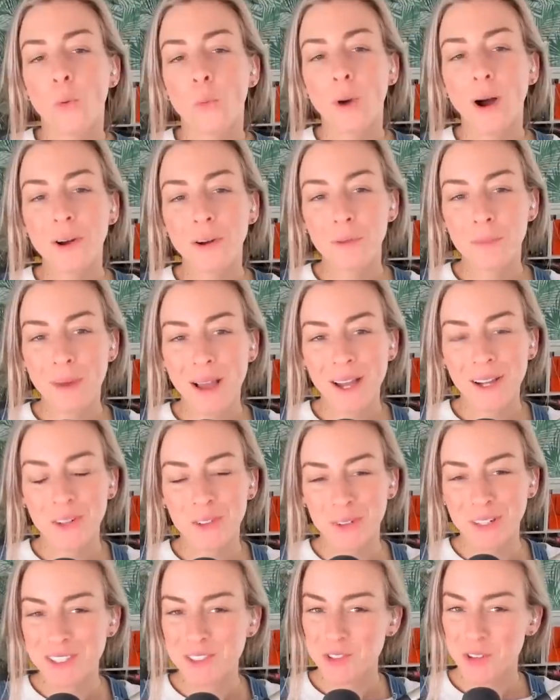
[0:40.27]
Welcome back,
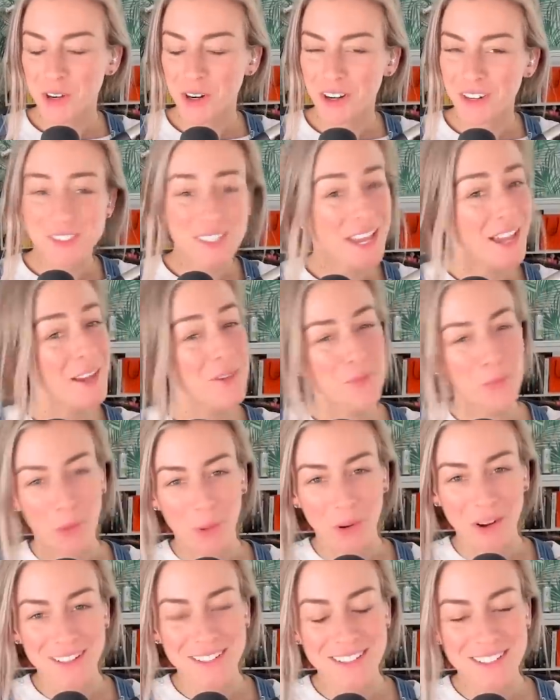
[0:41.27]
rich girls and
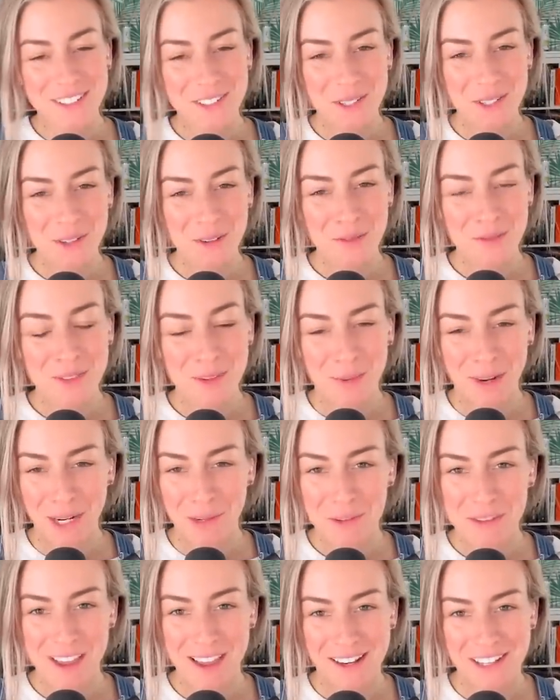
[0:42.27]
boys, to the Money
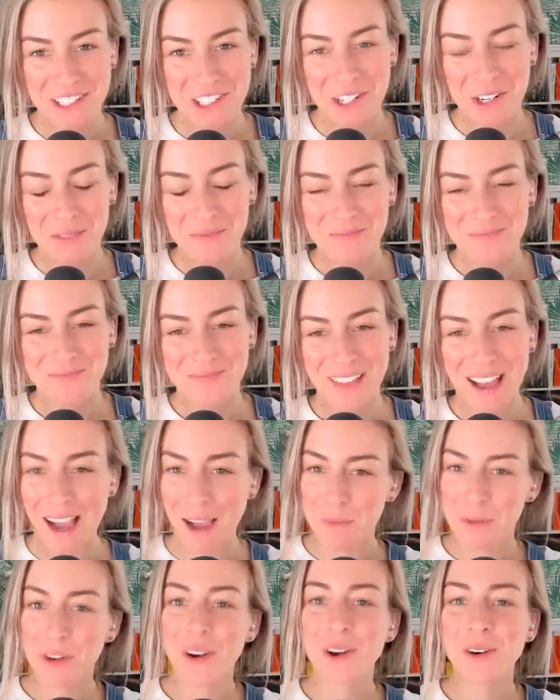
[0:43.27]
with Katie show.
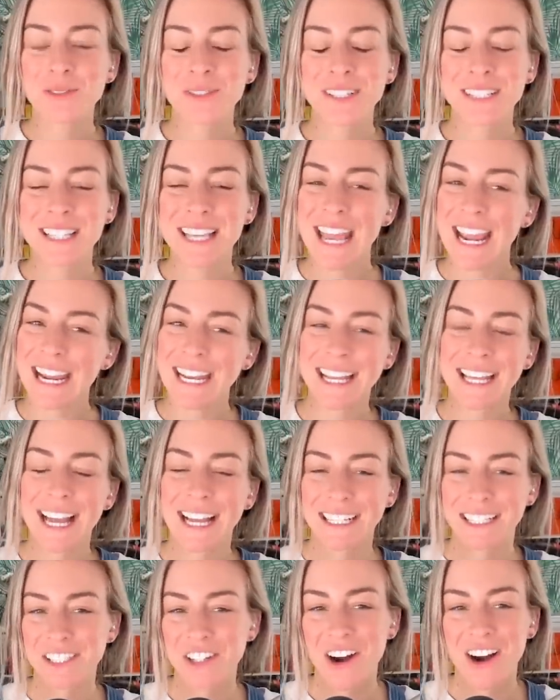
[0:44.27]
I'm your host, Katie
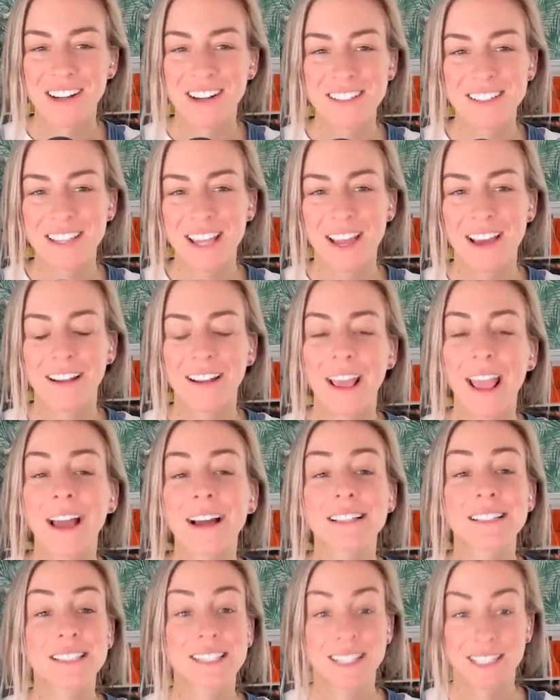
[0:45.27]
Gatti Tassin,
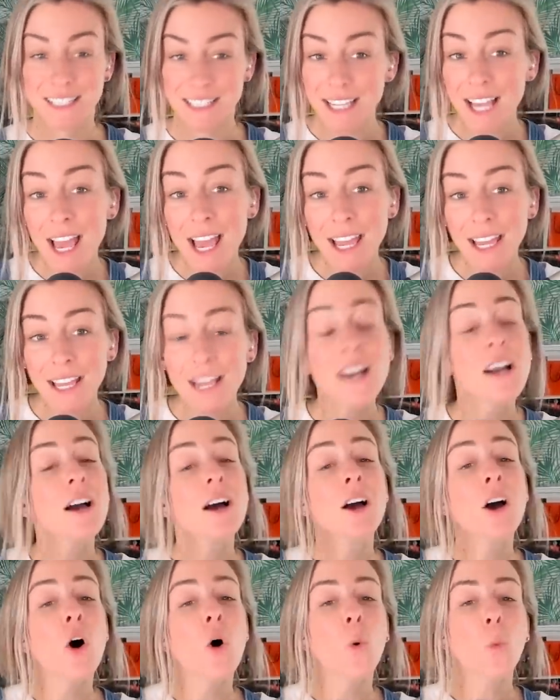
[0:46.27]
and today
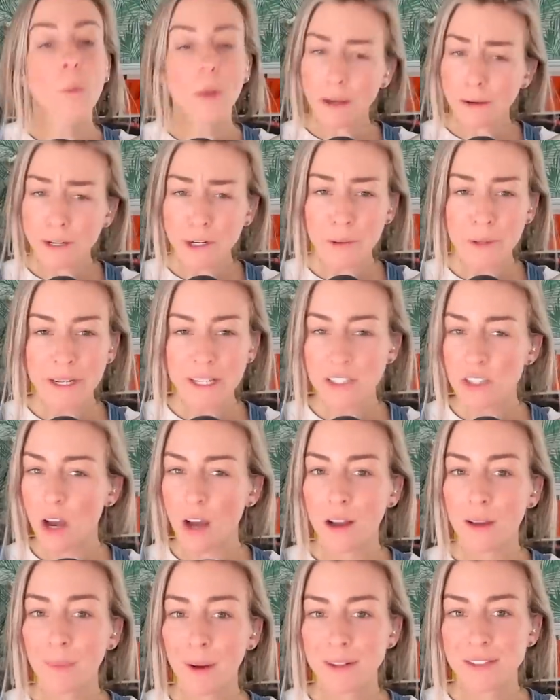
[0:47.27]
we are going to
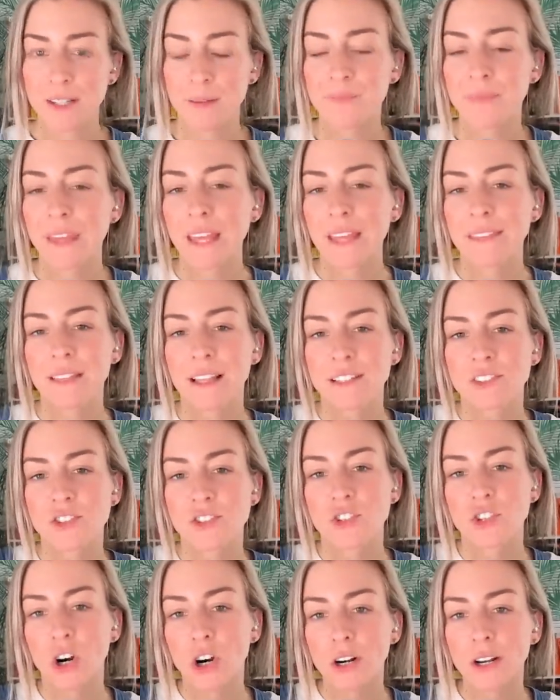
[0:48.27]
talk about something that
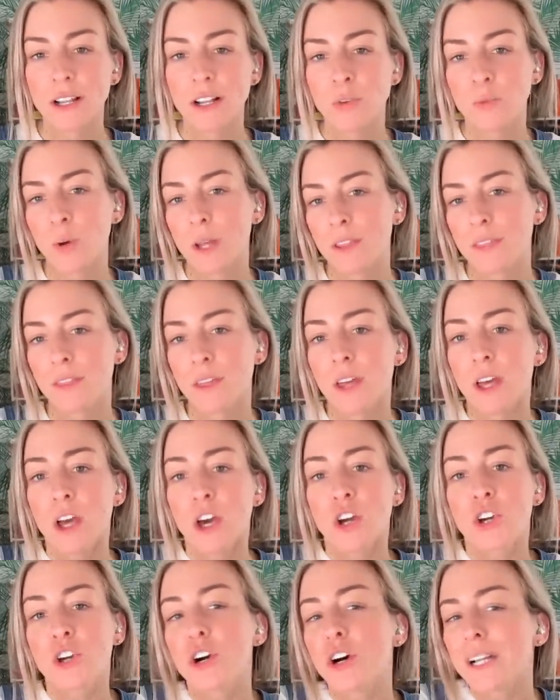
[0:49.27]
started with
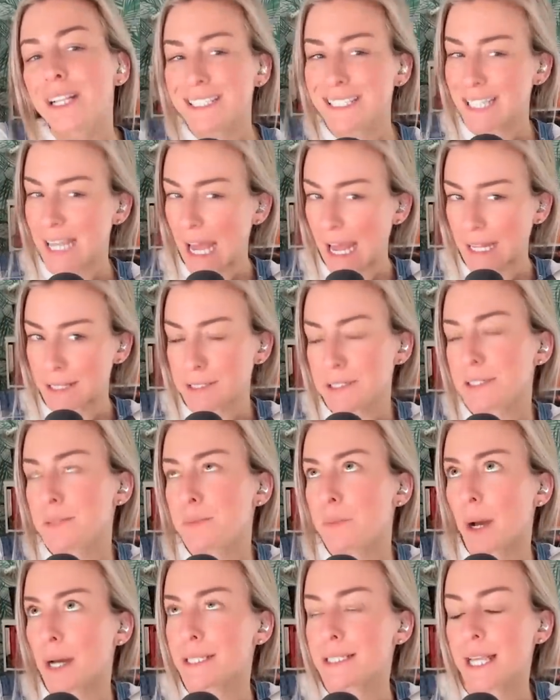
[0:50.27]
good intent
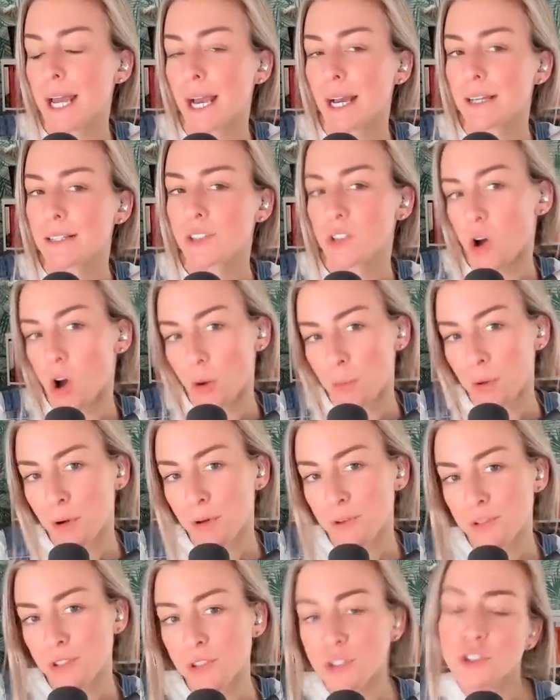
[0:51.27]
but has
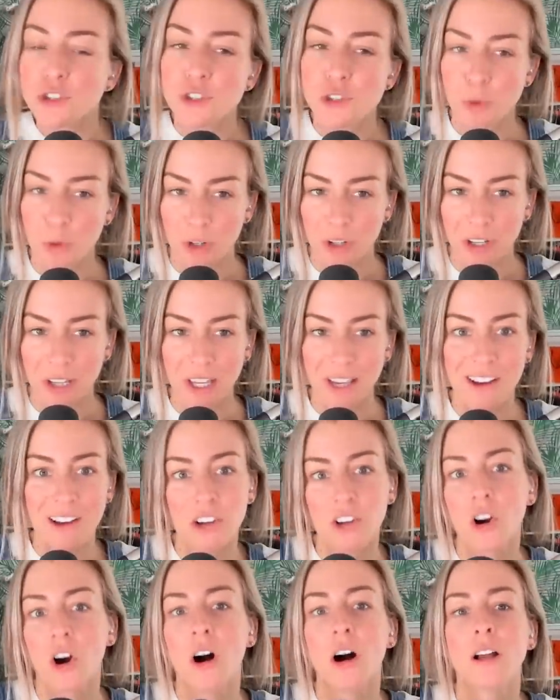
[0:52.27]
almost surely
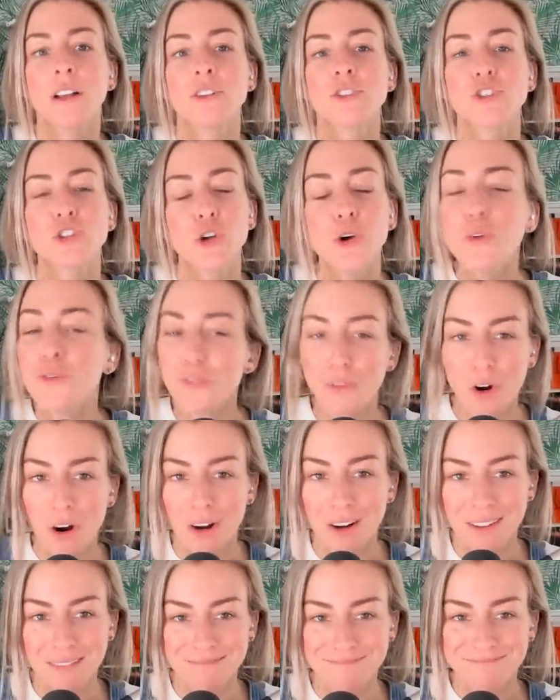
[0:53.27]
gone too
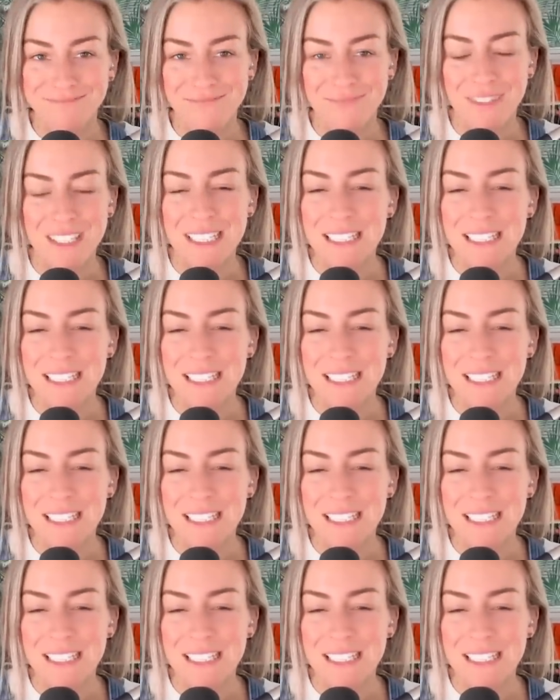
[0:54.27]
far the